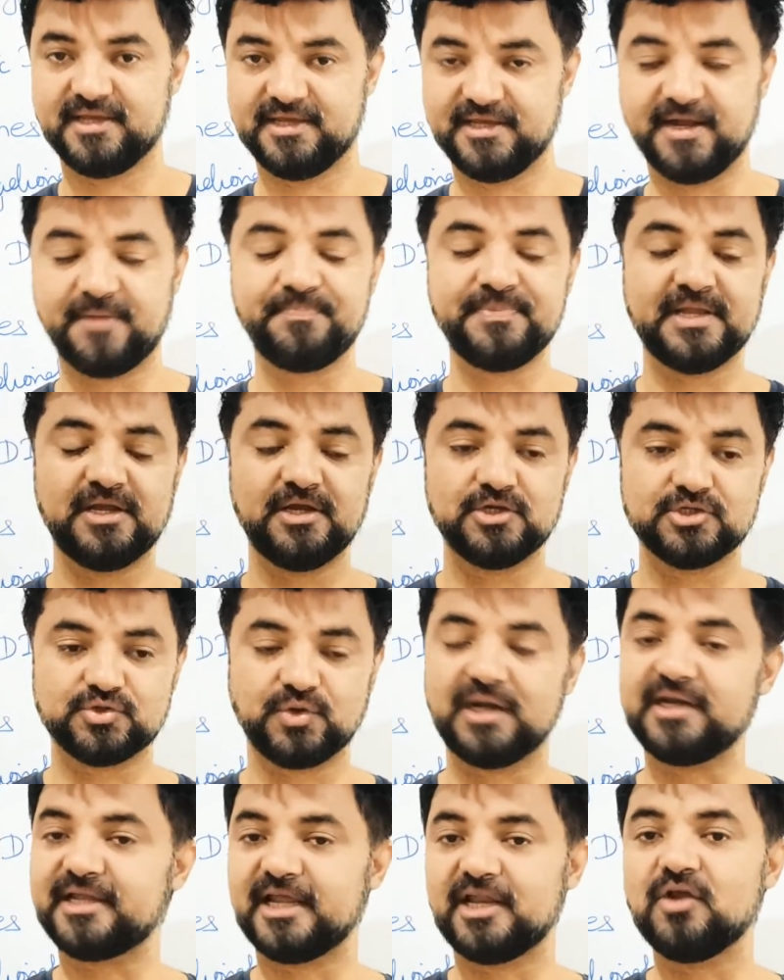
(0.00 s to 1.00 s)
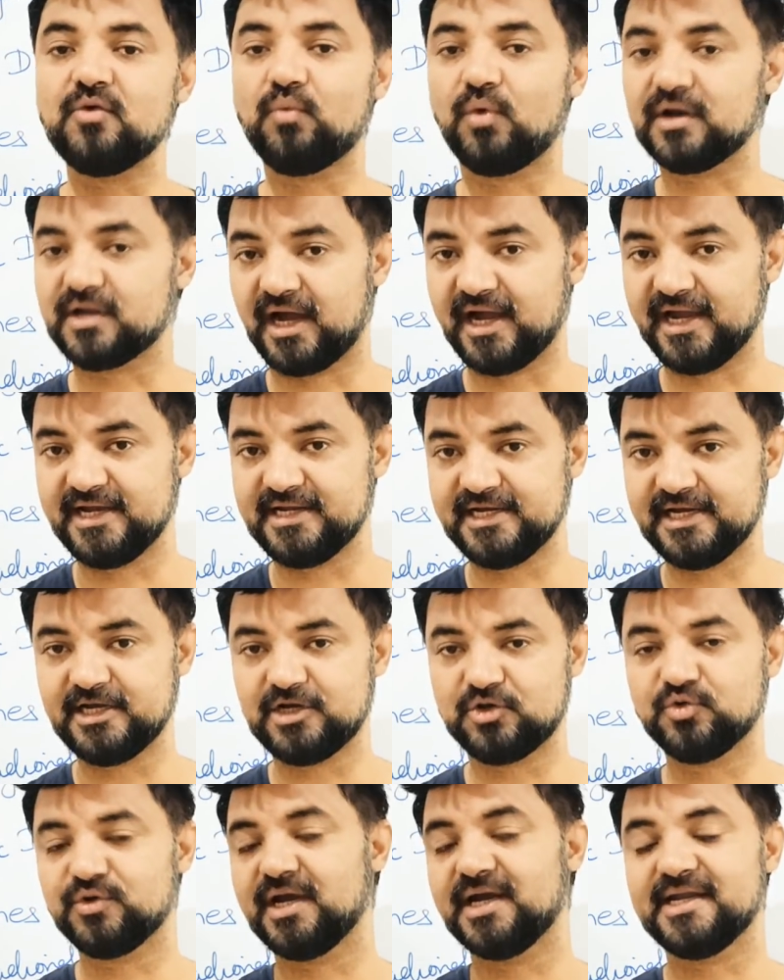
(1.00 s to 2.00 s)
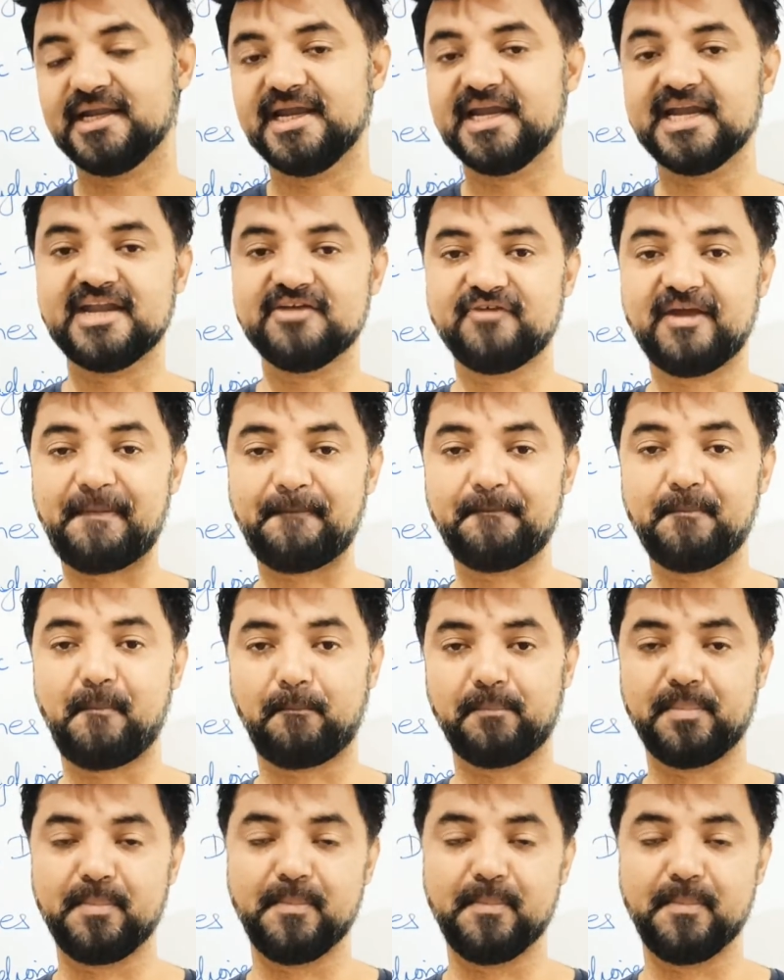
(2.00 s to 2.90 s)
Yeah. So I'll tell you what I did to get 85